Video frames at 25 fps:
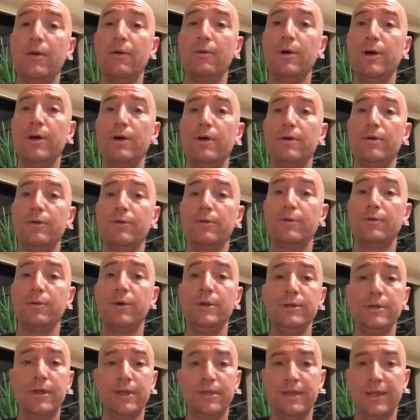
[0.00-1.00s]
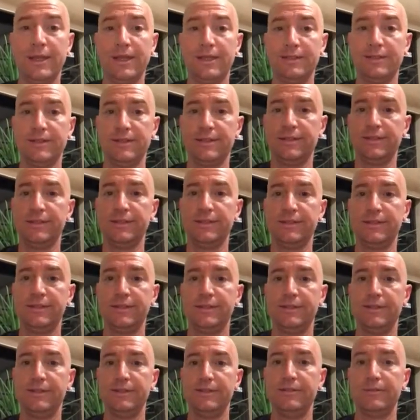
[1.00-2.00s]
Well, one of the things
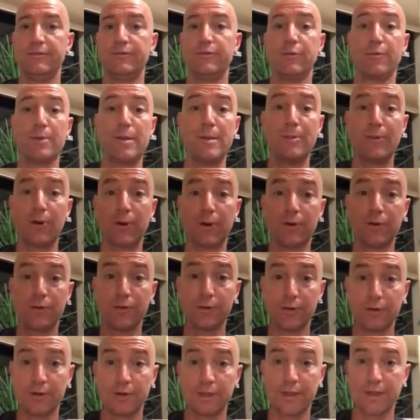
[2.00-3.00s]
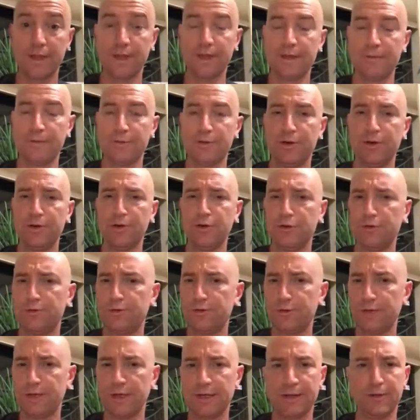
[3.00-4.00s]
is, for me personally, I'm going to go
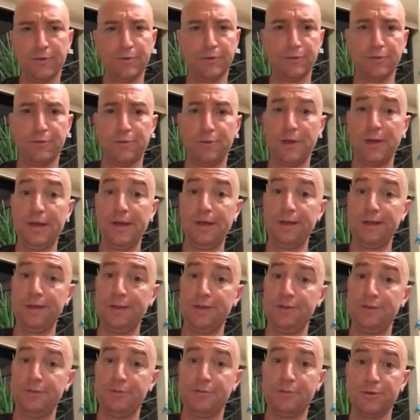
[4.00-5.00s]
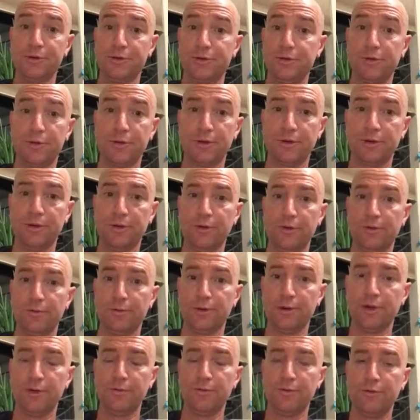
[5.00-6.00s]
for like a really super short little
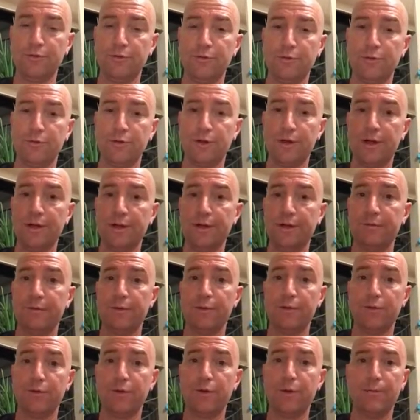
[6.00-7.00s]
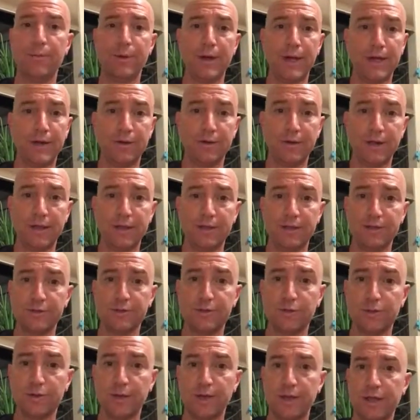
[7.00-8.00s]
run before a bike ride
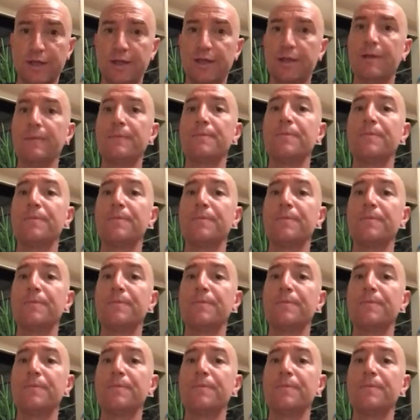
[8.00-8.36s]
this morning,